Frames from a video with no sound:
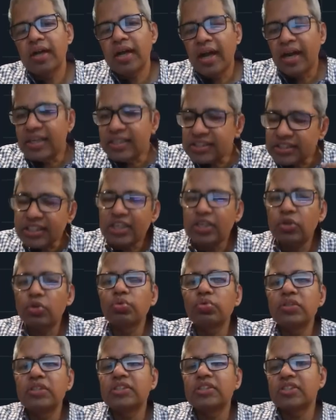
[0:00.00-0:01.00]
and stick
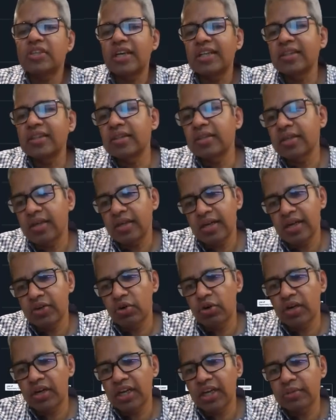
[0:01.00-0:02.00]
to the strength at
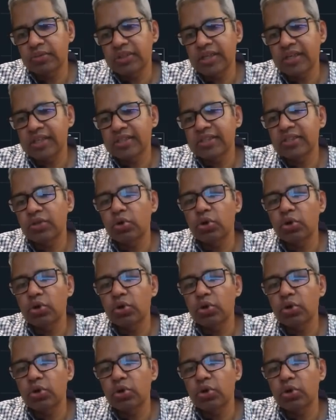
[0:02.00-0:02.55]
all times. That is the